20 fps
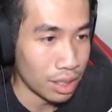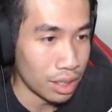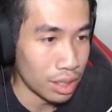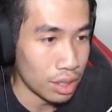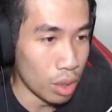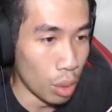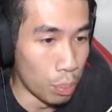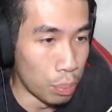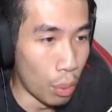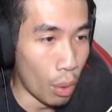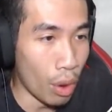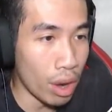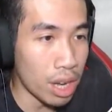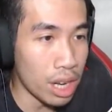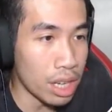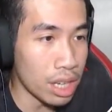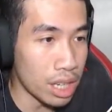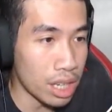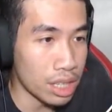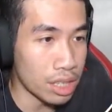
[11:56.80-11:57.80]
Your
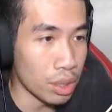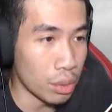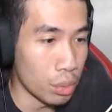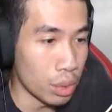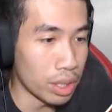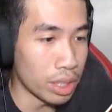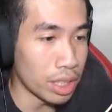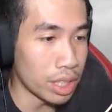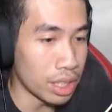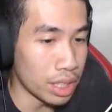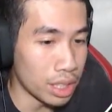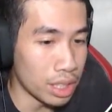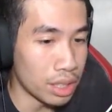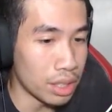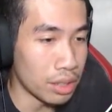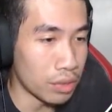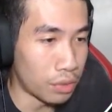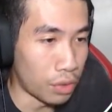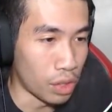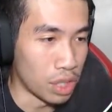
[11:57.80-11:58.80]
boy is
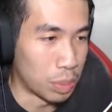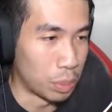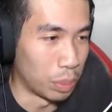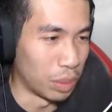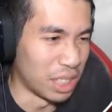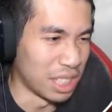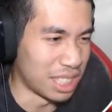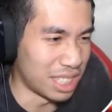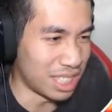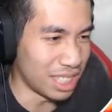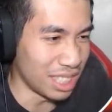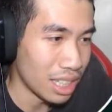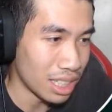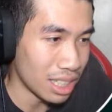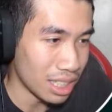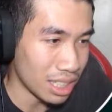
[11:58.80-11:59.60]
already first place.